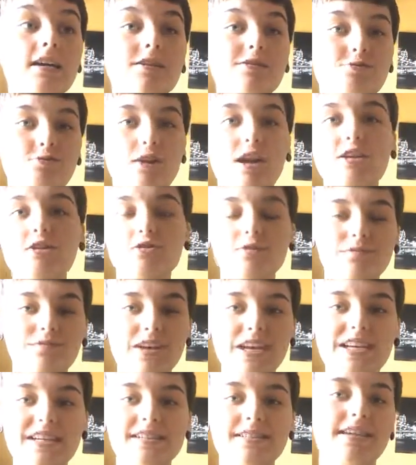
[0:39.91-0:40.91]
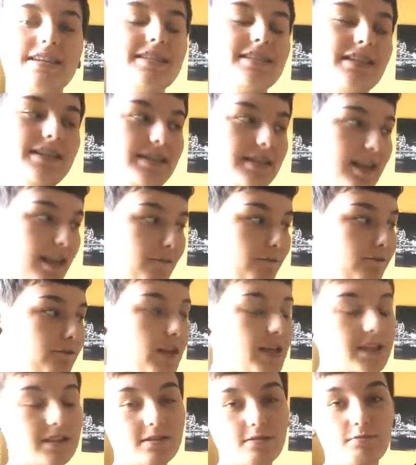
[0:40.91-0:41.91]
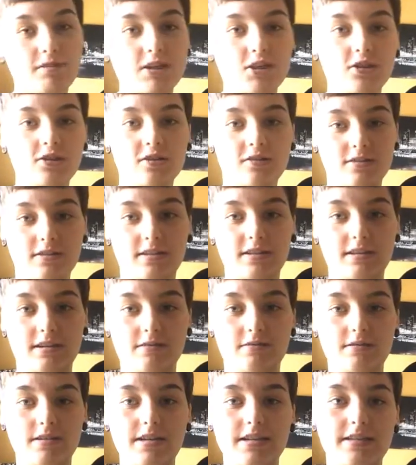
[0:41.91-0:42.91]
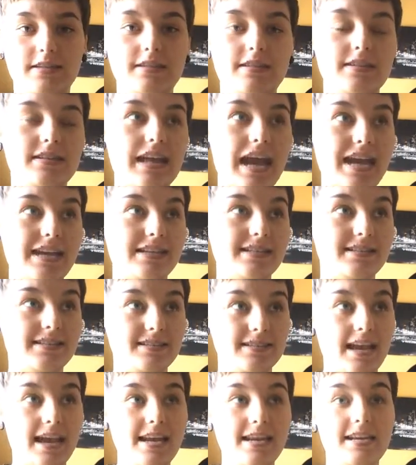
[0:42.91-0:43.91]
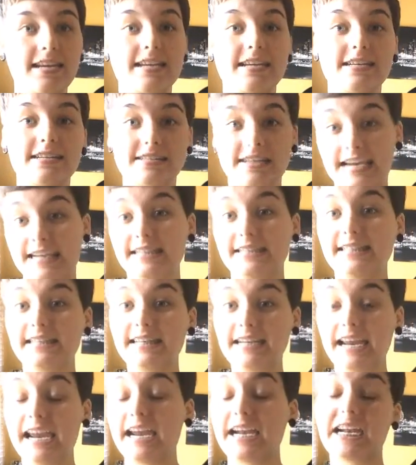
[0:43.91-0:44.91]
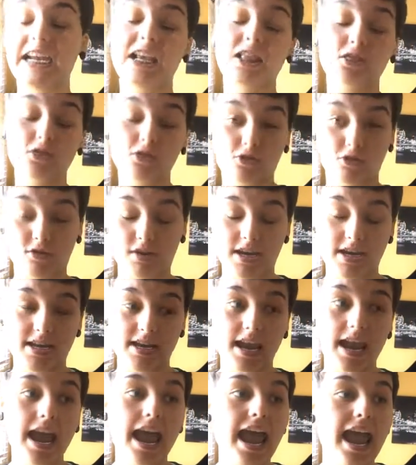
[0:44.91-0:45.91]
Stranger Things is a Netflix original series that is set in 1983,